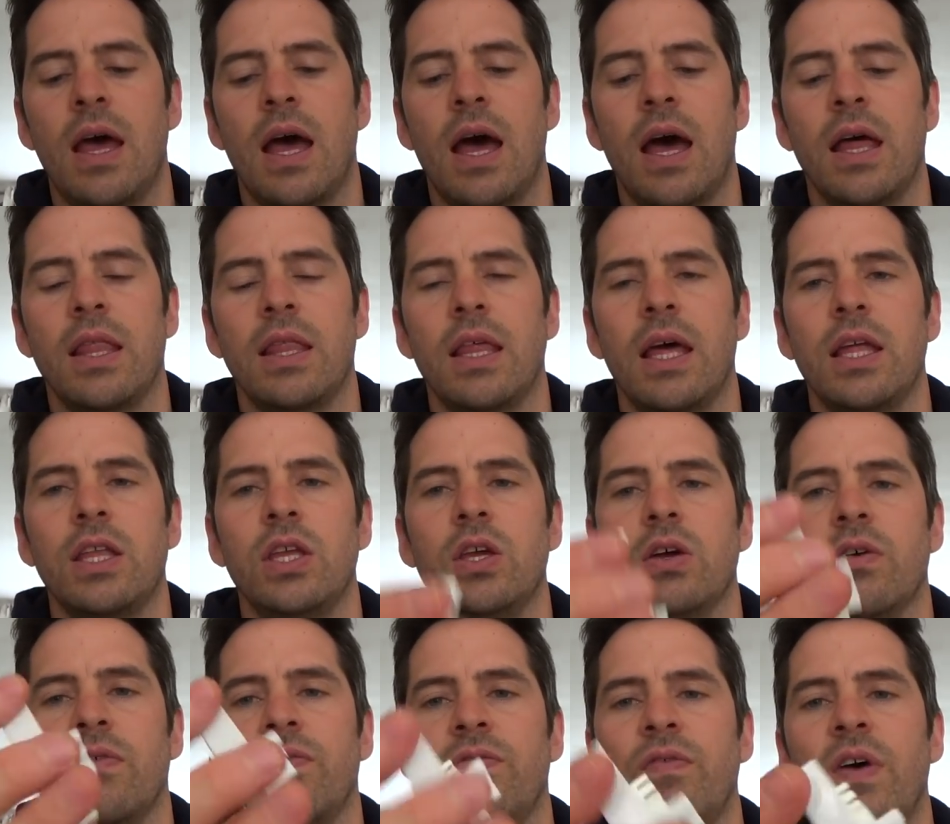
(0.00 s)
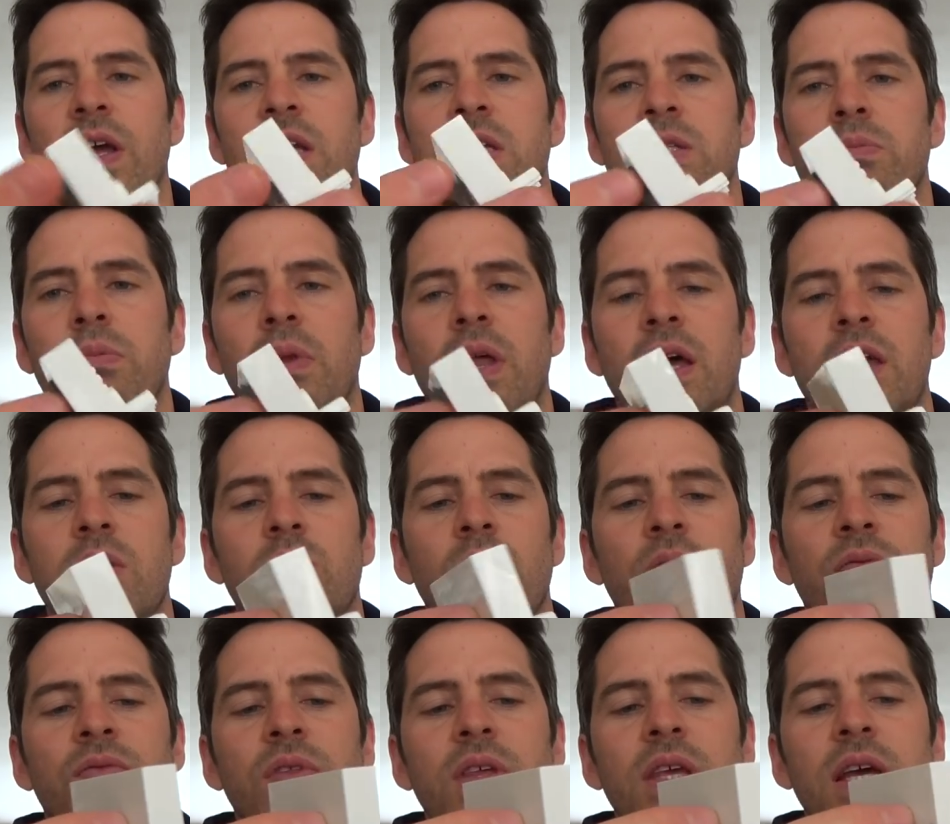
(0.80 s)
and then your faceplate
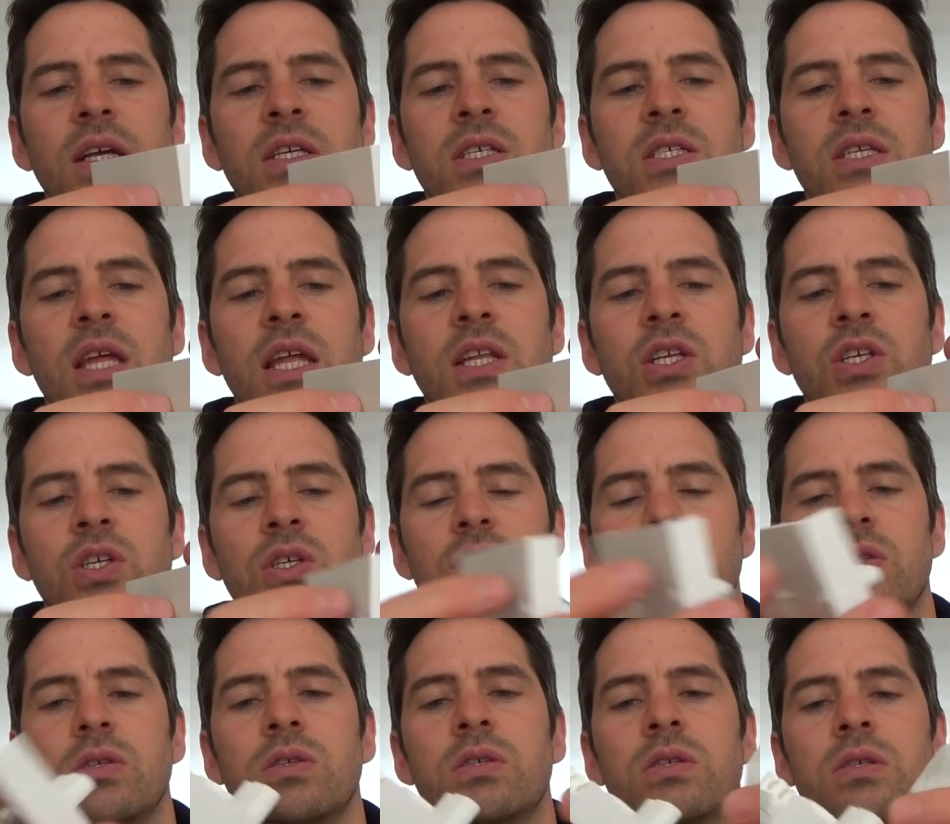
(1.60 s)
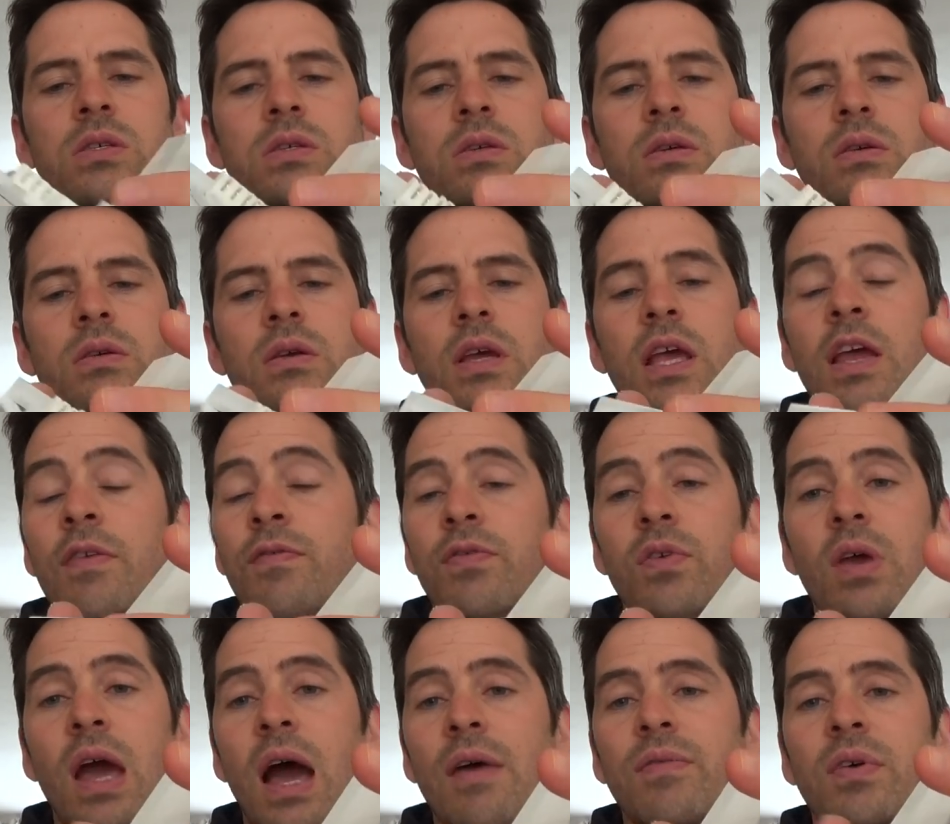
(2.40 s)
with the extensions,
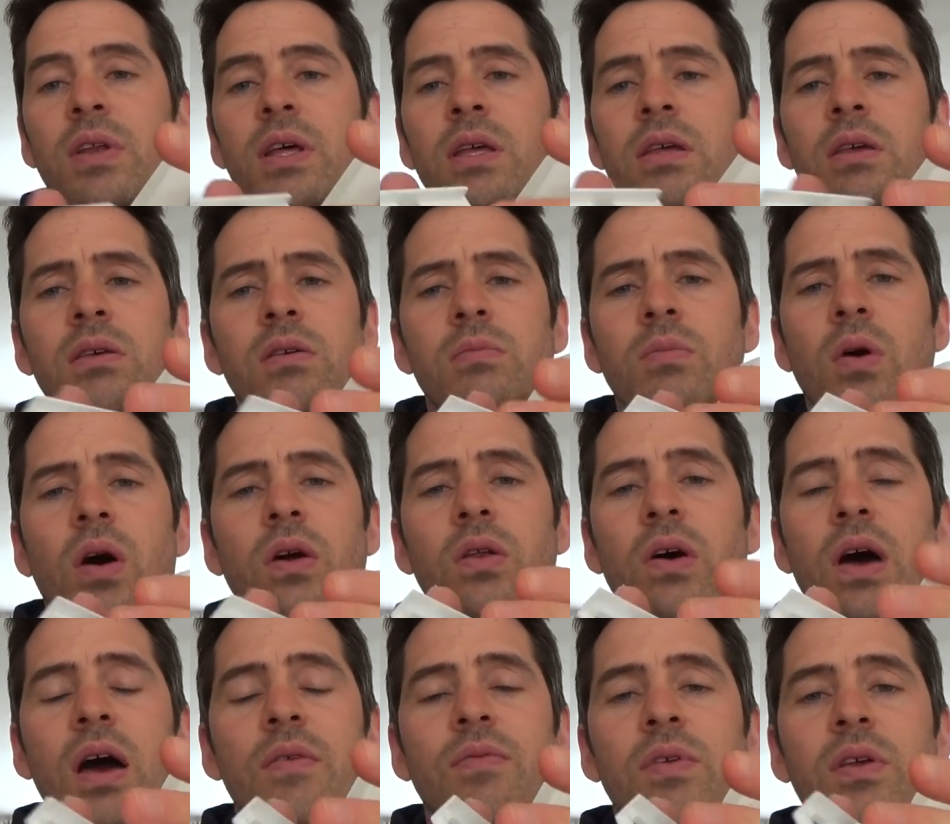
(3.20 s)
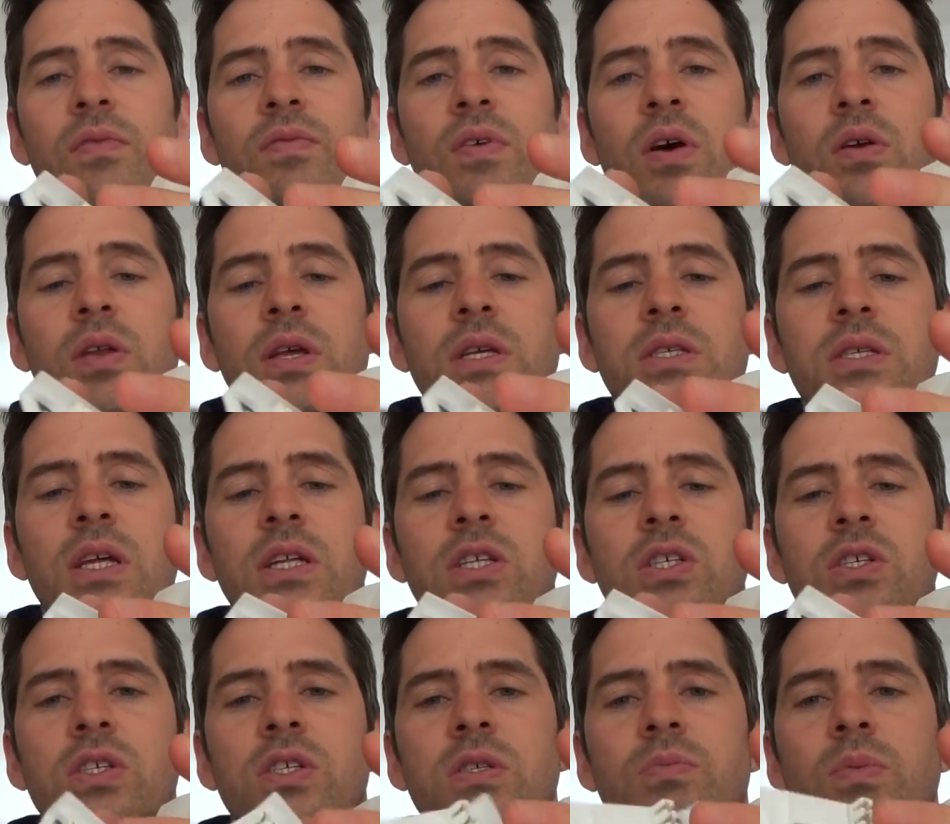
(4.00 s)
if you have any, you might not have any phone
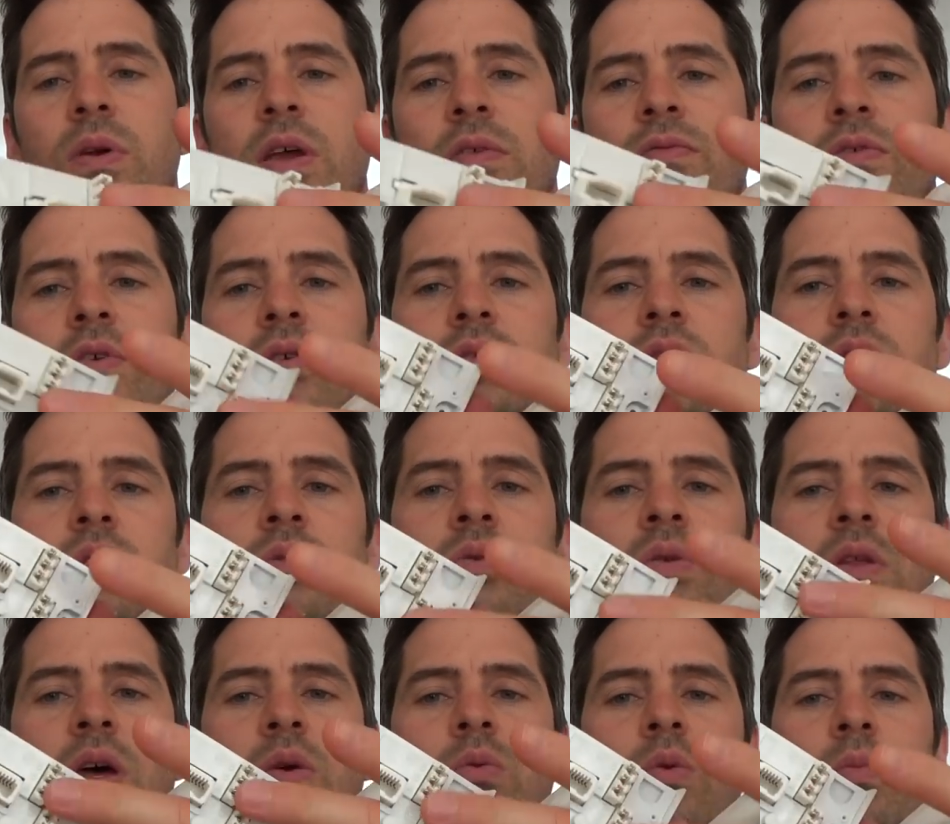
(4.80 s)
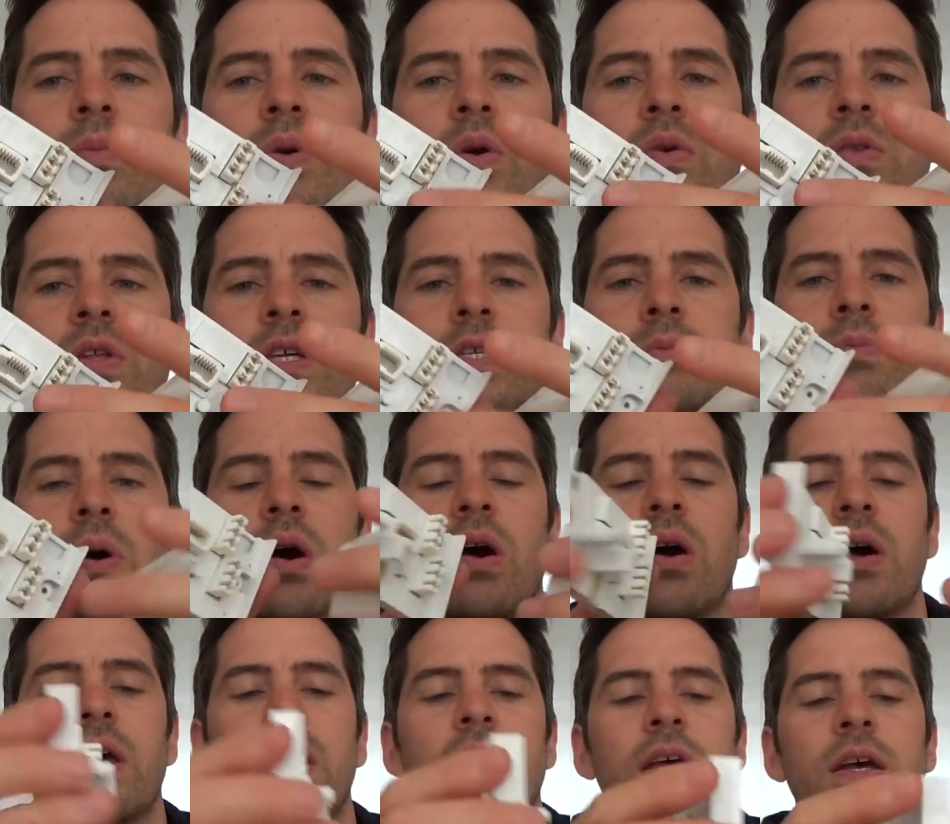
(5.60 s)
extensions, but if you do, they will be on this
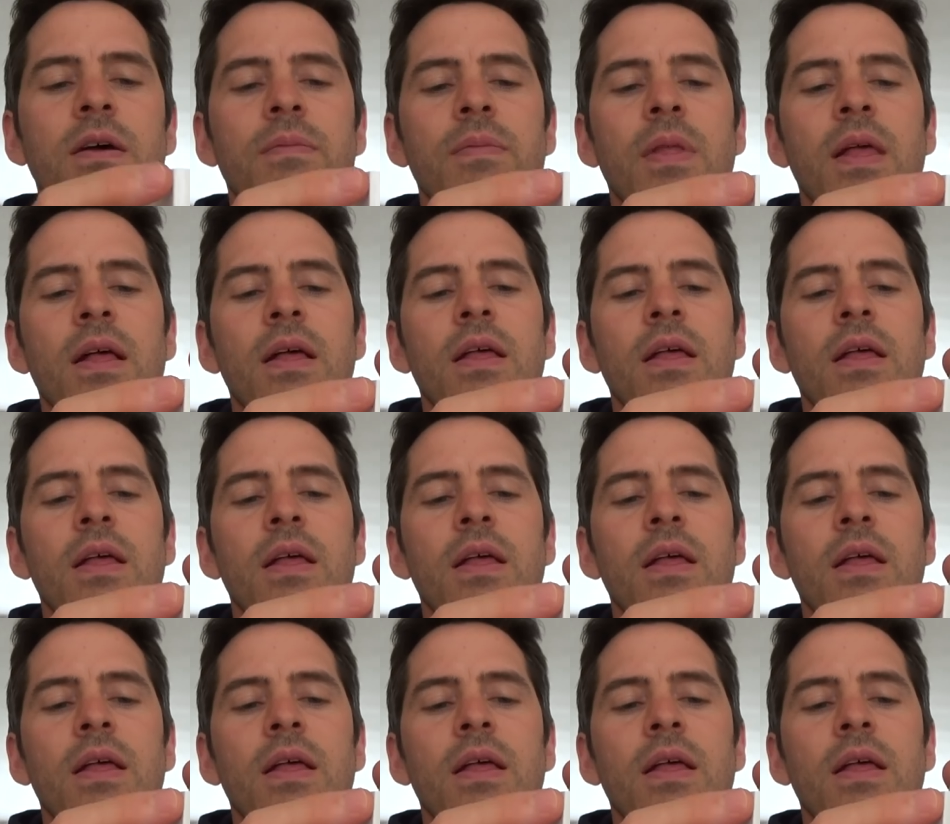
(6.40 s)
part here.